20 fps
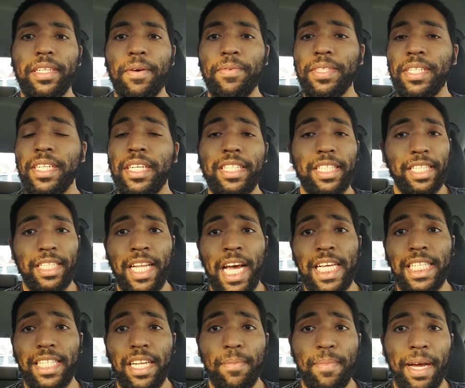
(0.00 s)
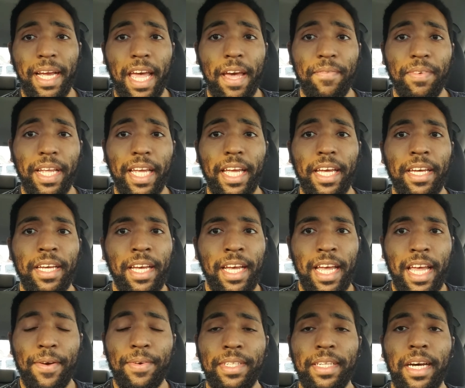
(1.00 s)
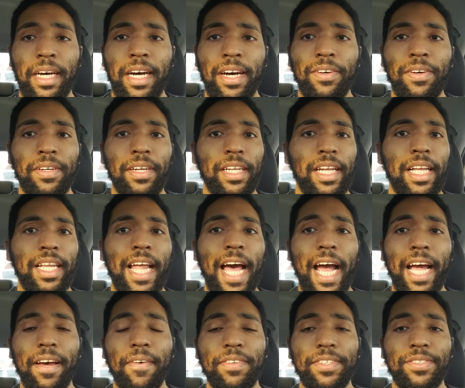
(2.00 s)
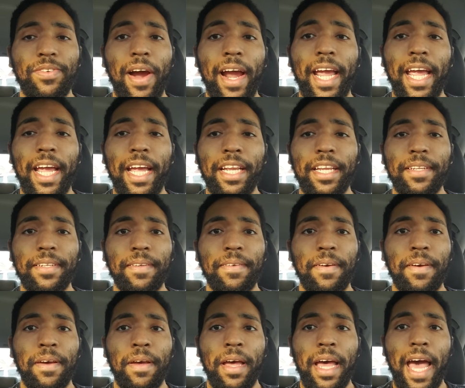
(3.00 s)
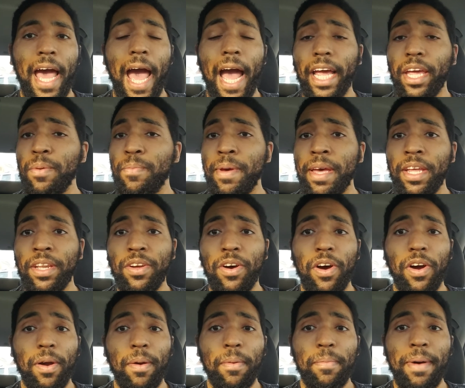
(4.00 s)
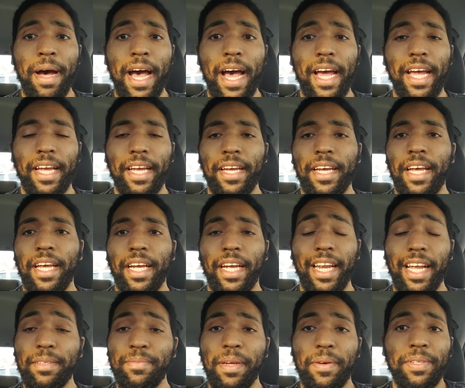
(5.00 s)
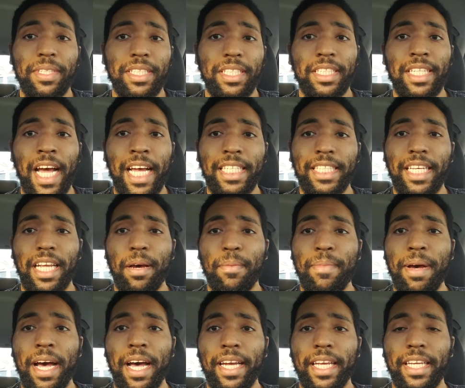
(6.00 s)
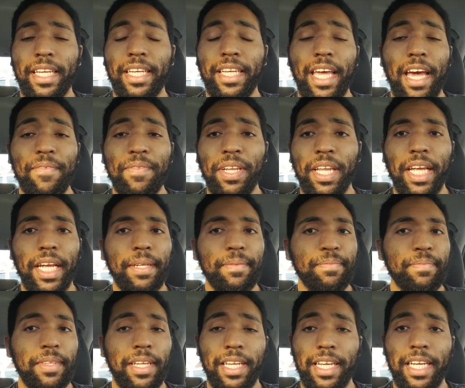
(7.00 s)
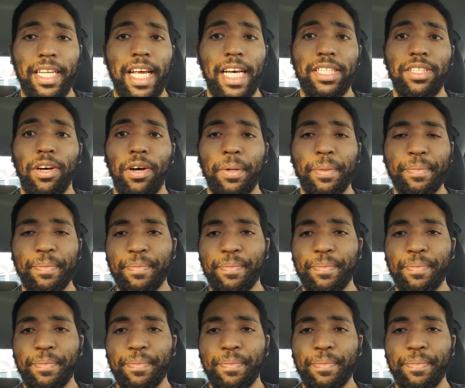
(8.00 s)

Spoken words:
It was just a nice setup by Kevin Lee. It wasn't a lack of striking acumen or by Gillespie. It was just a nice setup by Kevin Lee. That's all.